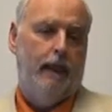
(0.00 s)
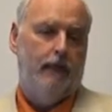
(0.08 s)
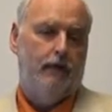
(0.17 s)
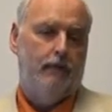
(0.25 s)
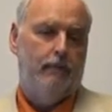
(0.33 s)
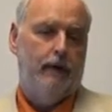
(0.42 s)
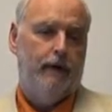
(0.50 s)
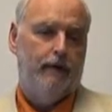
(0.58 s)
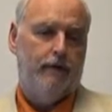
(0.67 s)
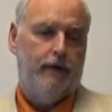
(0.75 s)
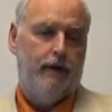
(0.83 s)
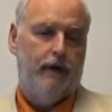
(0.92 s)
As
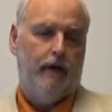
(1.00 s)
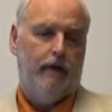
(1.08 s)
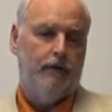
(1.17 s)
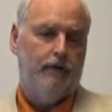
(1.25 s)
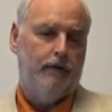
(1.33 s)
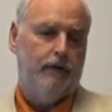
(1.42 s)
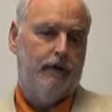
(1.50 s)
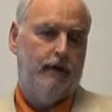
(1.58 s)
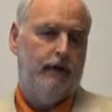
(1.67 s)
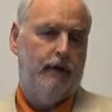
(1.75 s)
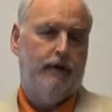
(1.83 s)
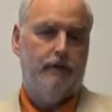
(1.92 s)
comparative psychology is a
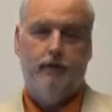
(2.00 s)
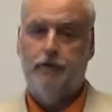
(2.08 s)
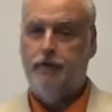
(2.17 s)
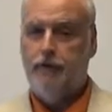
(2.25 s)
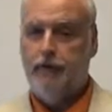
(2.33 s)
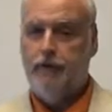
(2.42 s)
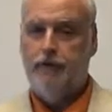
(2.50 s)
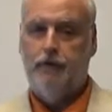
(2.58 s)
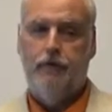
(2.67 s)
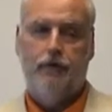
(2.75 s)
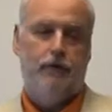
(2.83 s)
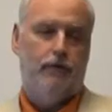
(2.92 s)
natural
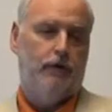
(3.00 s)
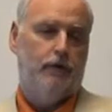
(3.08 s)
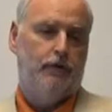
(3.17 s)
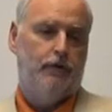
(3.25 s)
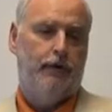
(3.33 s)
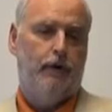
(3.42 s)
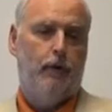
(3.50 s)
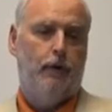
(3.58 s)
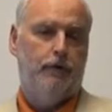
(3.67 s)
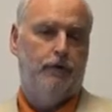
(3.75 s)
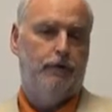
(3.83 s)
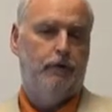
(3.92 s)
science, you should also take
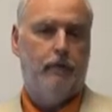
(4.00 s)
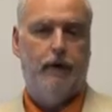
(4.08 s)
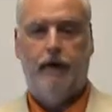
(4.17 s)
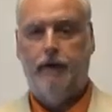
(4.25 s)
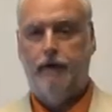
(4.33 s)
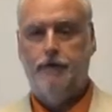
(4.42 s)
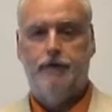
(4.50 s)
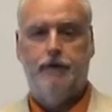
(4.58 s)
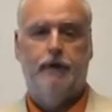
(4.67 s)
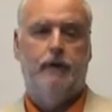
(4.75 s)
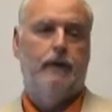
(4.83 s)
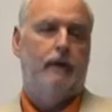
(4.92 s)
courses in
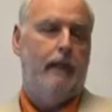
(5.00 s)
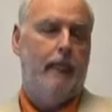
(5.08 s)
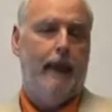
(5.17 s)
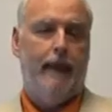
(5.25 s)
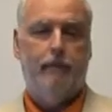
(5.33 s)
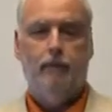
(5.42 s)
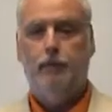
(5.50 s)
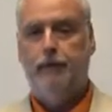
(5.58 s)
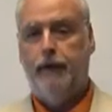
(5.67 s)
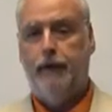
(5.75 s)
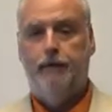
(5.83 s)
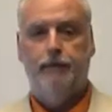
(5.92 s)
biology, animal
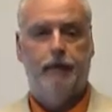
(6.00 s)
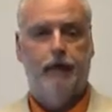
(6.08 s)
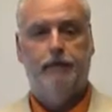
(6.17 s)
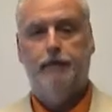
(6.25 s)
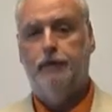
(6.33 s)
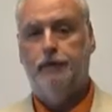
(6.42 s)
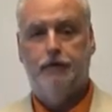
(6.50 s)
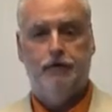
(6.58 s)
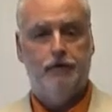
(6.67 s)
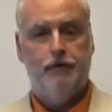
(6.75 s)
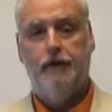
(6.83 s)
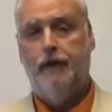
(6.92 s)
behavior,
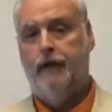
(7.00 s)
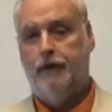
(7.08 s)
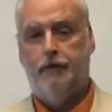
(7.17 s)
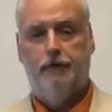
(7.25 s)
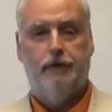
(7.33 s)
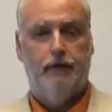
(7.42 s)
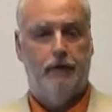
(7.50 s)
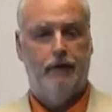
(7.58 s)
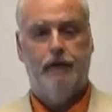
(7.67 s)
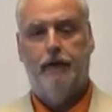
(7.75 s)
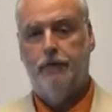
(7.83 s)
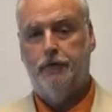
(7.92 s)
evolution, genetics,
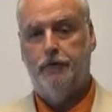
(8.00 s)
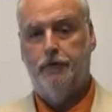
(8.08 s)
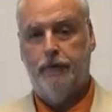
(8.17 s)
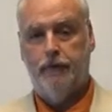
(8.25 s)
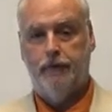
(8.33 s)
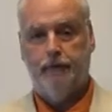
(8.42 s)
and chemistry.